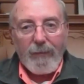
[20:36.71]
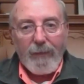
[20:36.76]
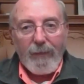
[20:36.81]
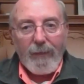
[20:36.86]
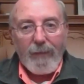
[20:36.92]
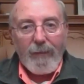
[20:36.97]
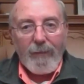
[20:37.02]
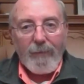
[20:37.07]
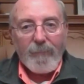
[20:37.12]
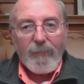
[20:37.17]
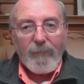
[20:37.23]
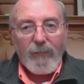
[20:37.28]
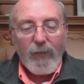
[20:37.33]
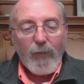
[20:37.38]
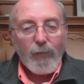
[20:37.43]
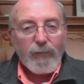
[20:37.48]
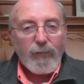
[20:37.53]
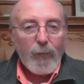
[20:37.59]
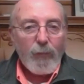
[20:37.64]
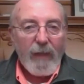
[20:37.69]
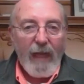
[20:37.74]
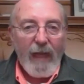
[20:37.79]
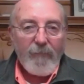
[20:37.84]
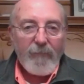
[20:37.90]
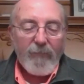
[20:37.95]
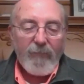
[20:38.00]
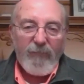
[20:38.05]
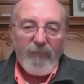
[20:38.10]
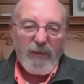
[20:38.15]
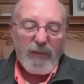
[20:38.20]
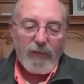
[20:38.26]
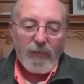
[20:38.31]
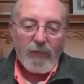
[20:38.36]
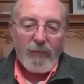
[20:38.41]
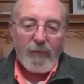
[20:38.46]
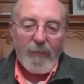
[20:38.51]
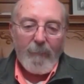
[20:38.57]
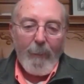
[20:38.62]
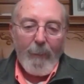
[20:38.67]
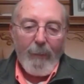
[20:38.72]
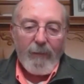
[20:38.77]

You know, so we'll have official